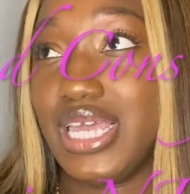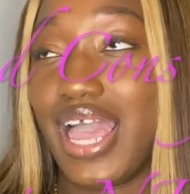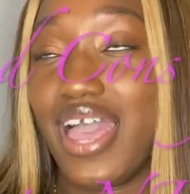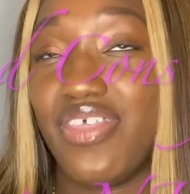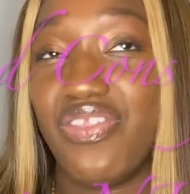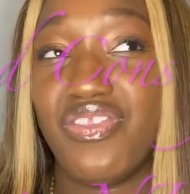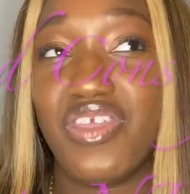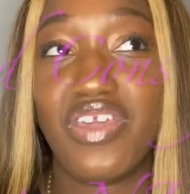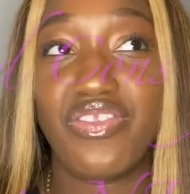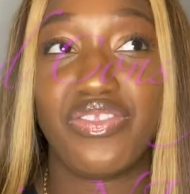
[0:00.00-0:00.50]
I
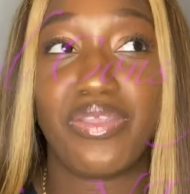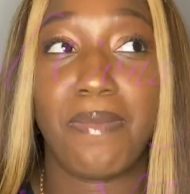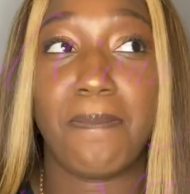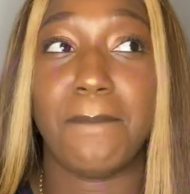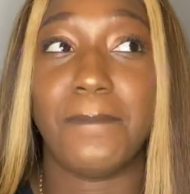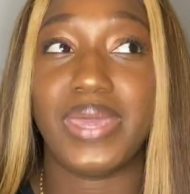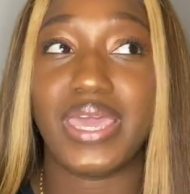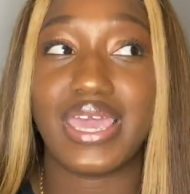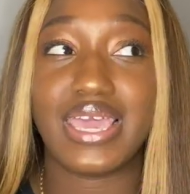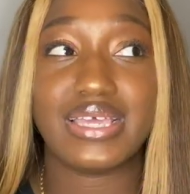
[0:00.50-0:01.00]
think the
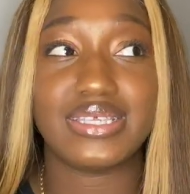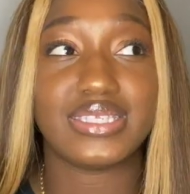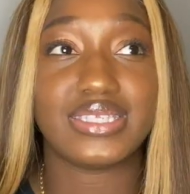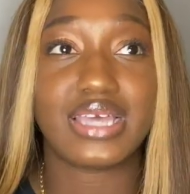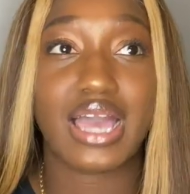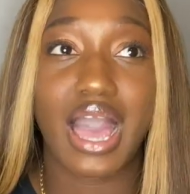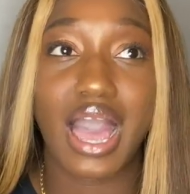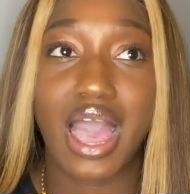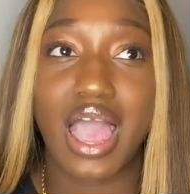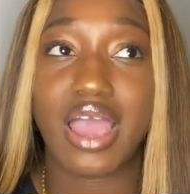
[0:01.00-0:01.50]
biggest
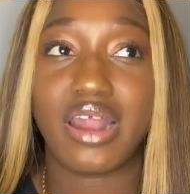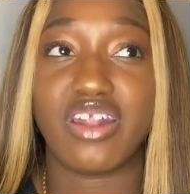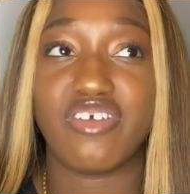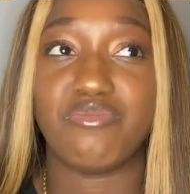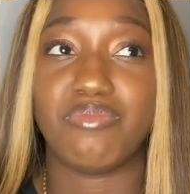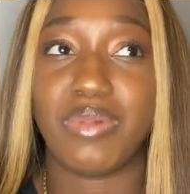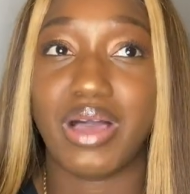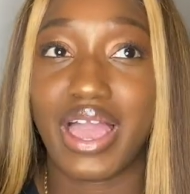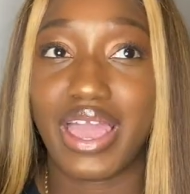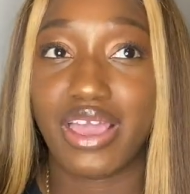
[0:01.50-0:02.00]
con
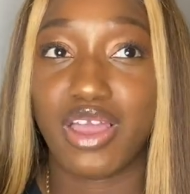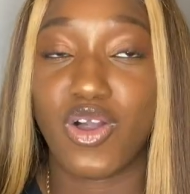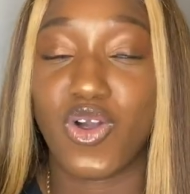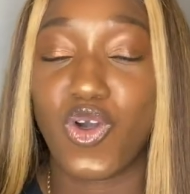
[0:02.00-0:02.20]
of buying a